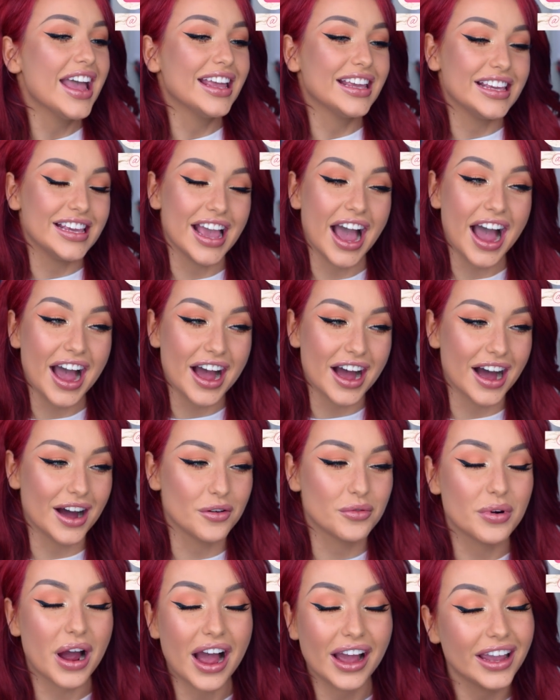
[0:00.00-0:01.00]

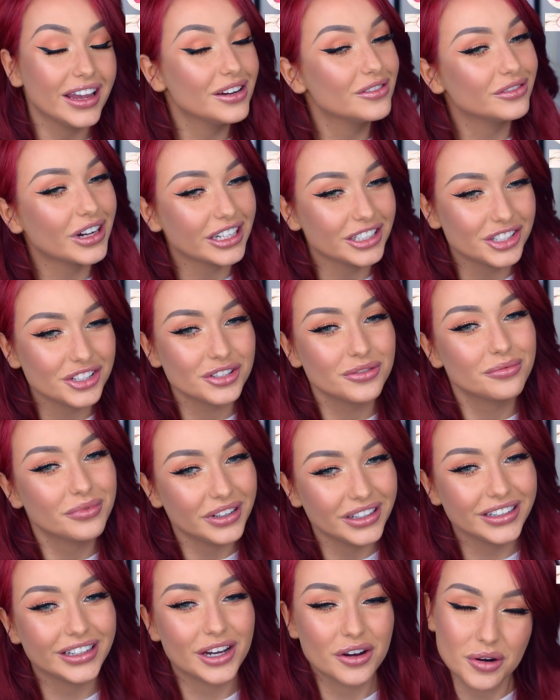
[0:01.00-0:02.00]
yeah, I, I just
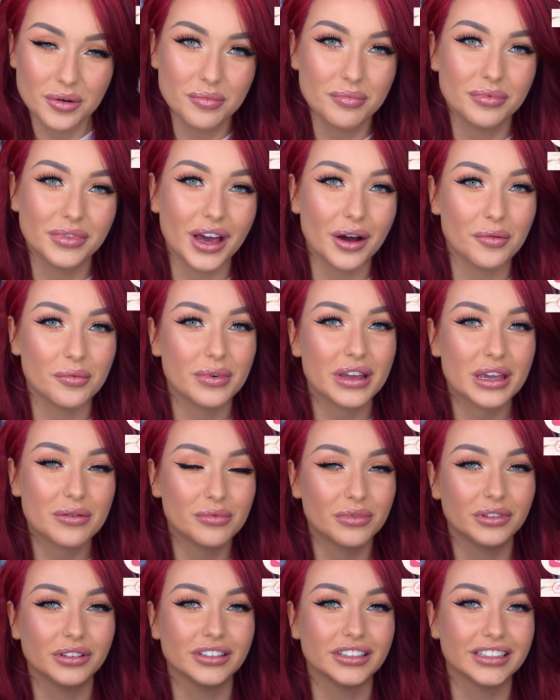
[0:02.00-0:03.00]
really hope that we
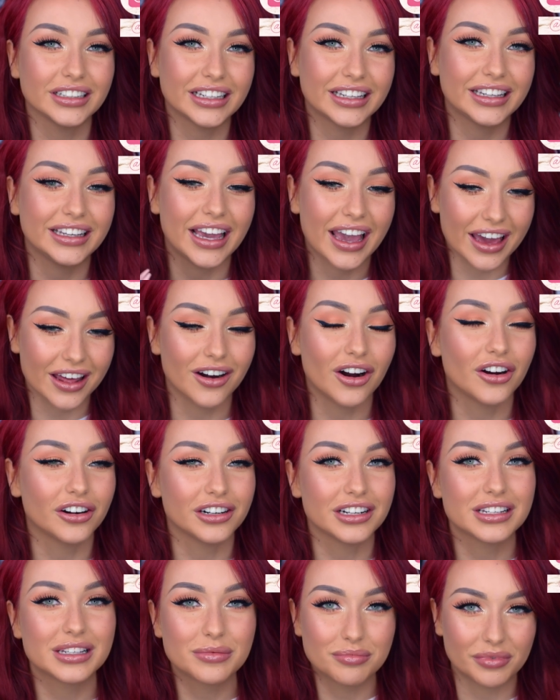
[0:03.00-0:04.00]
will get
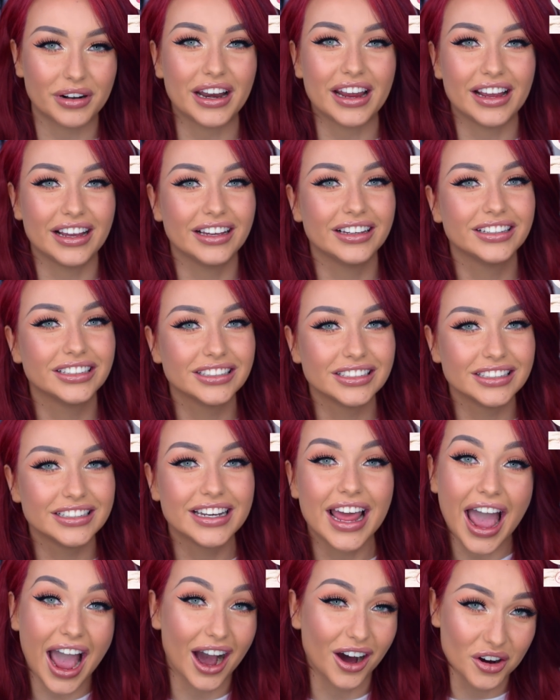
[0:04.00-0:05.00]
our spring
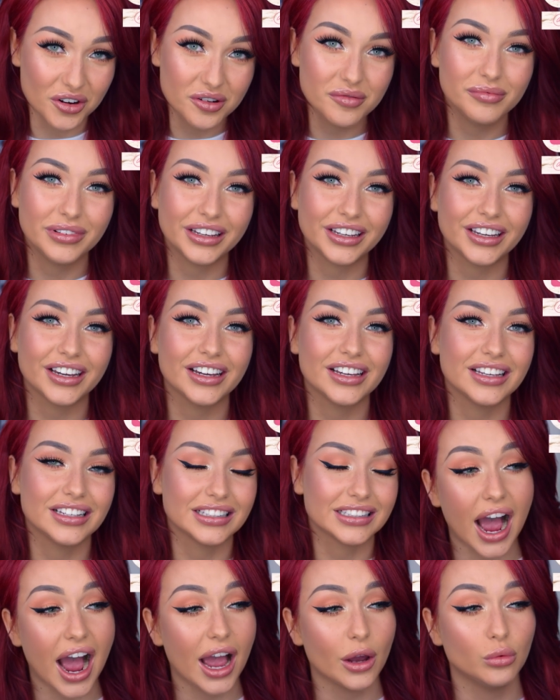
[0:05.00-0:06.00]
now,
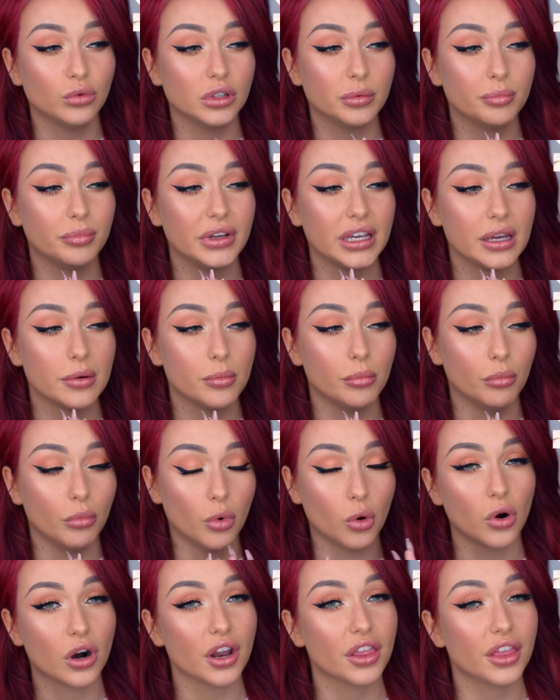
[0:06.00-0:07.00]
because I would be
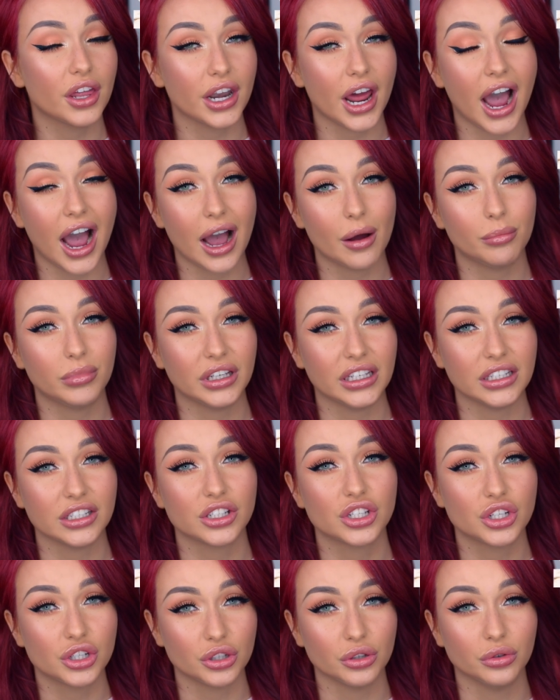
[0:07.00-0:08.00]
more than happy
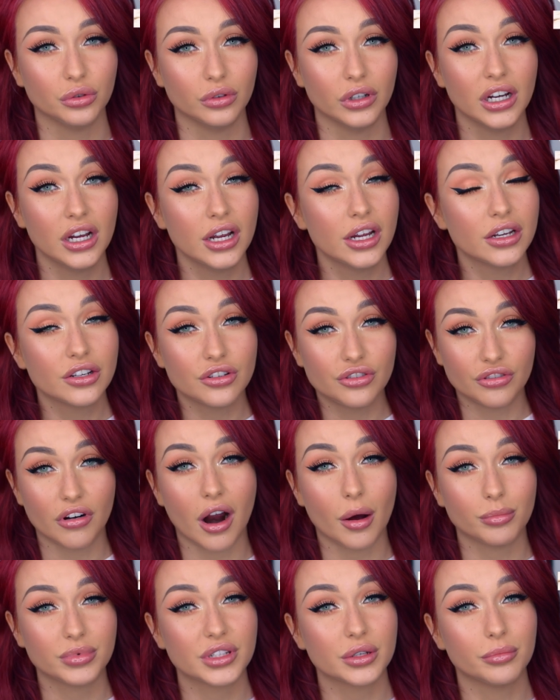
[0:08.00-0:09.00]
to
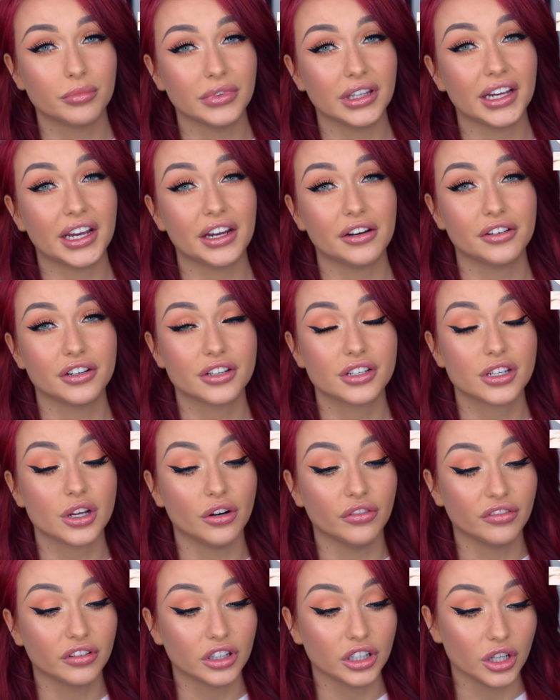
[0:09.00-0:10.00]
drop some layers
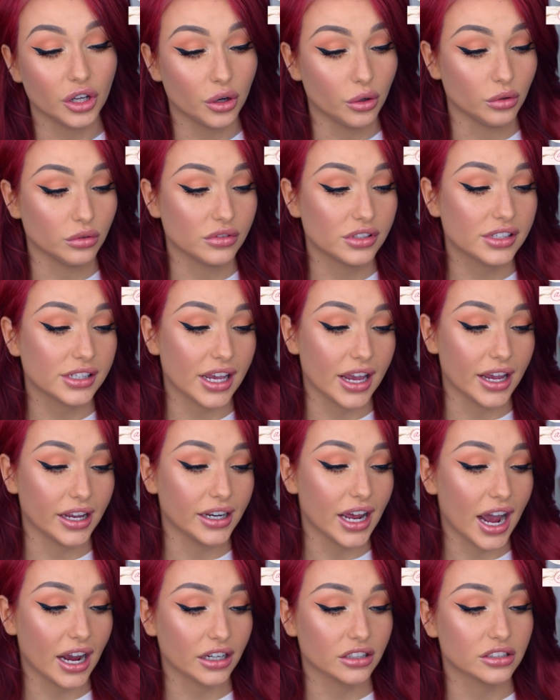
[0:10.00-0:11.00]
of clothes
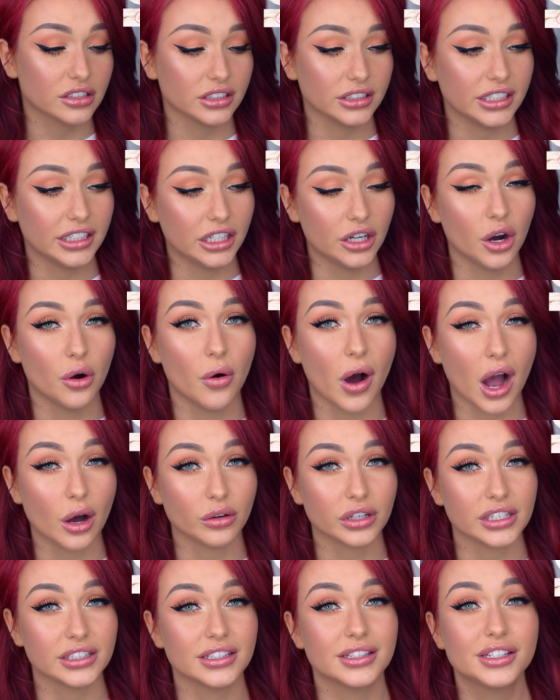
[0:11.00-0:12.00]
and actually go
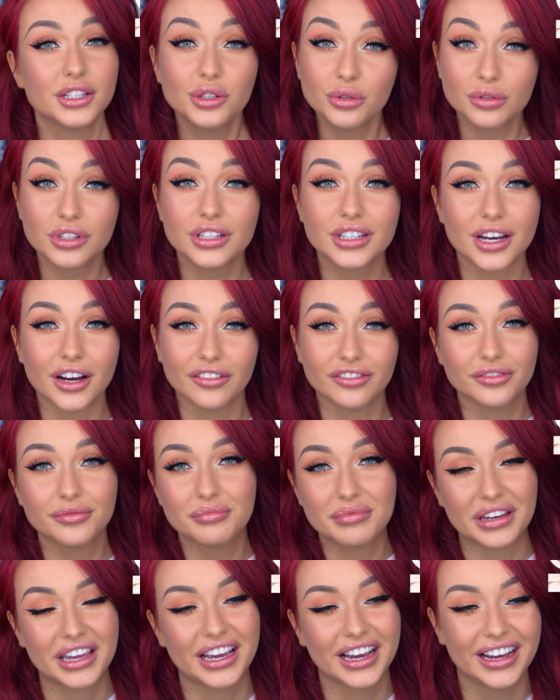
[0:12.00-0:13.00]
out and do stuff,
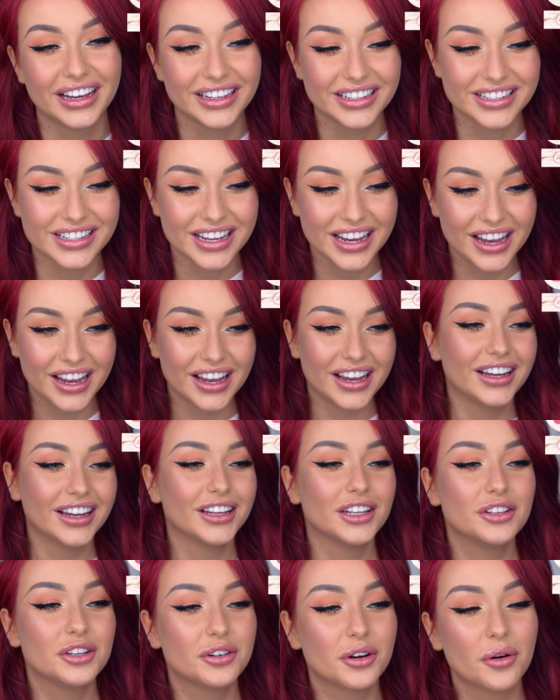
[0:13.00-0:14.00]
because
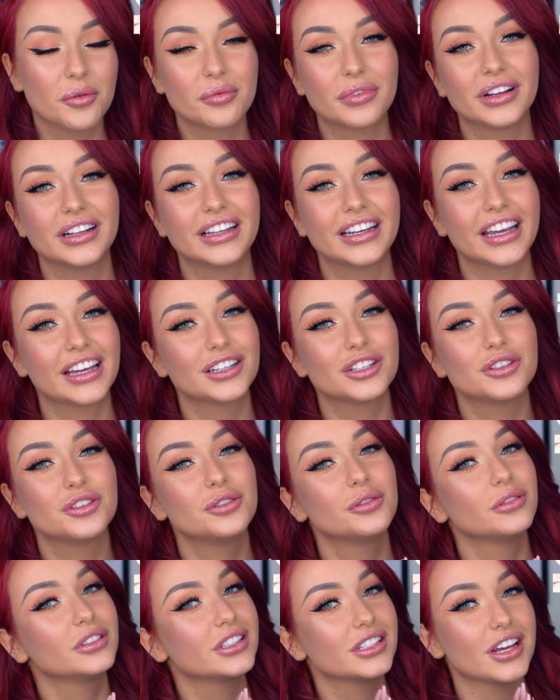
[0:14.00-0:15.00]
you don't really get to
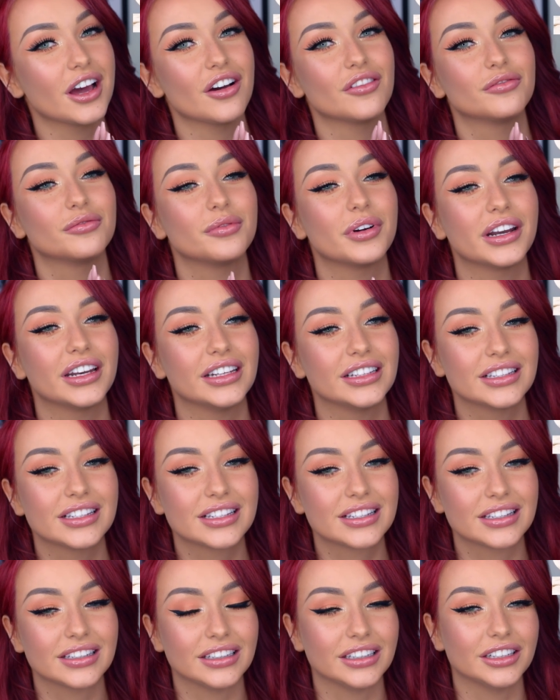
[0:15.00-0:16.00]
do stuff when
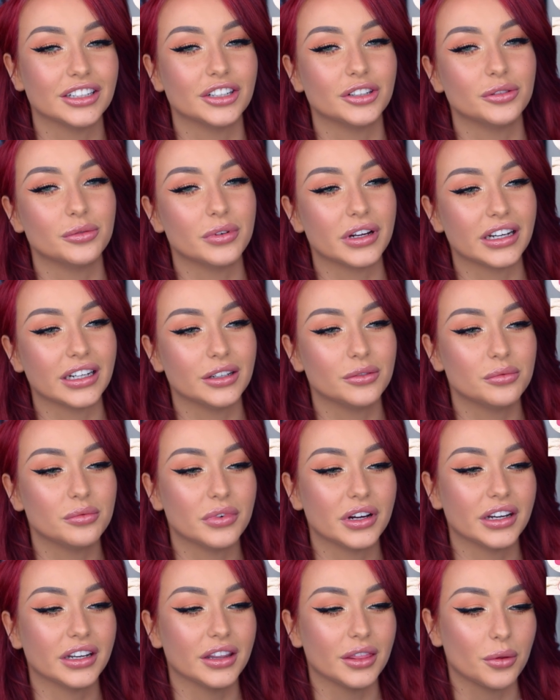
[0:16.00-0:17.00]
it's, you know, when it
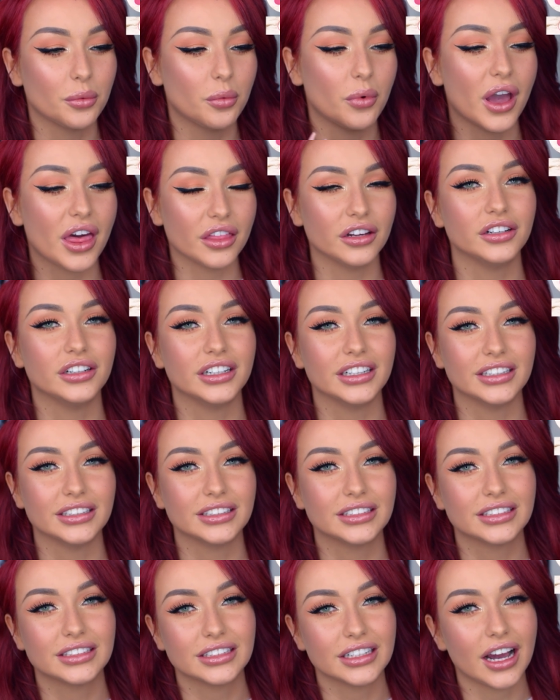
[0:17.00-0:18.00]
when the weather
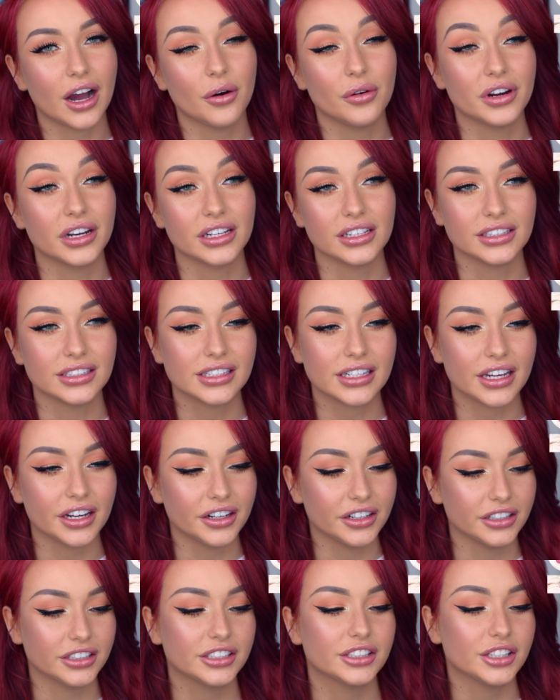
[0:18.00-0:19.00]
is how it is
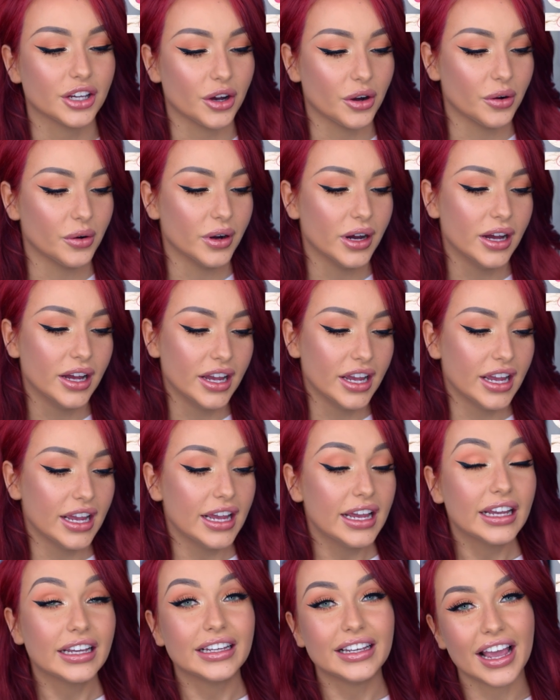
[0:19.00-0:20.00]
here. So
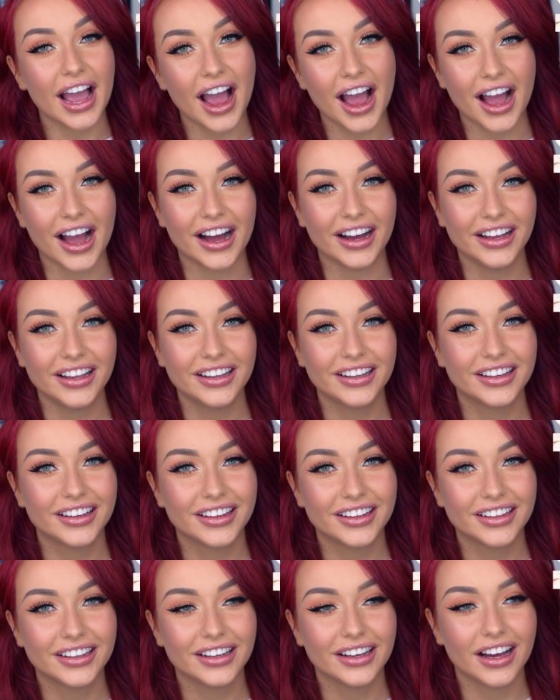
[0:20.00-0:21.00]
yeah,
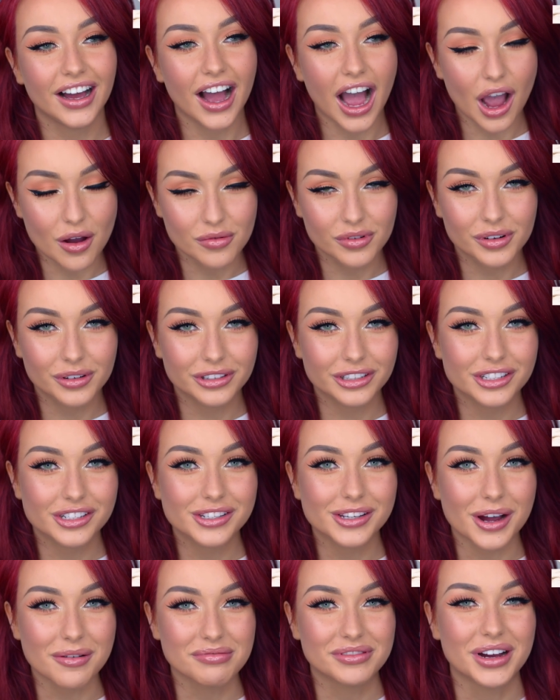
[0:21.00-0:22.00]
I'm going to
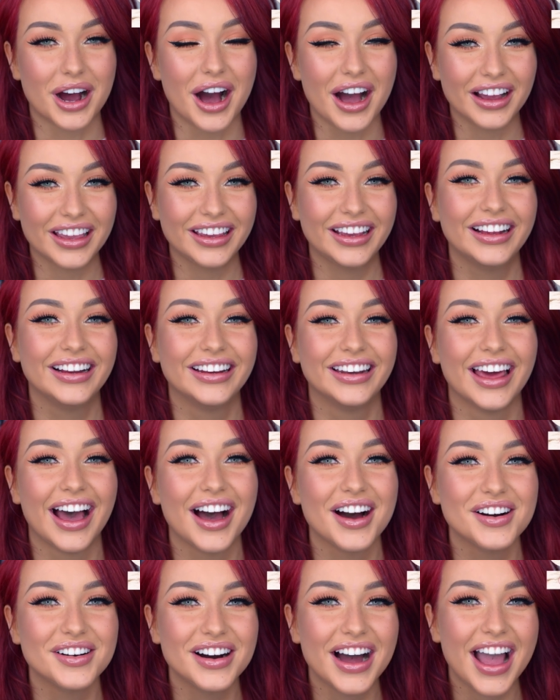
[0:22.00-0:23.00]
stop talking
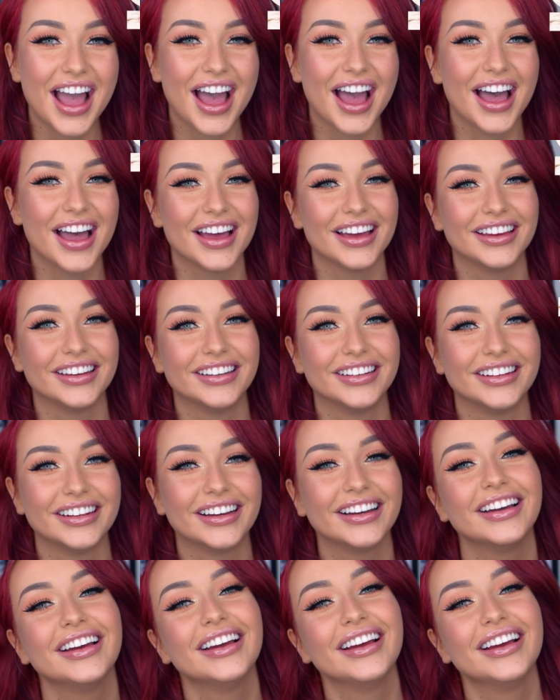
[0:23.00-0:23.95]
now, and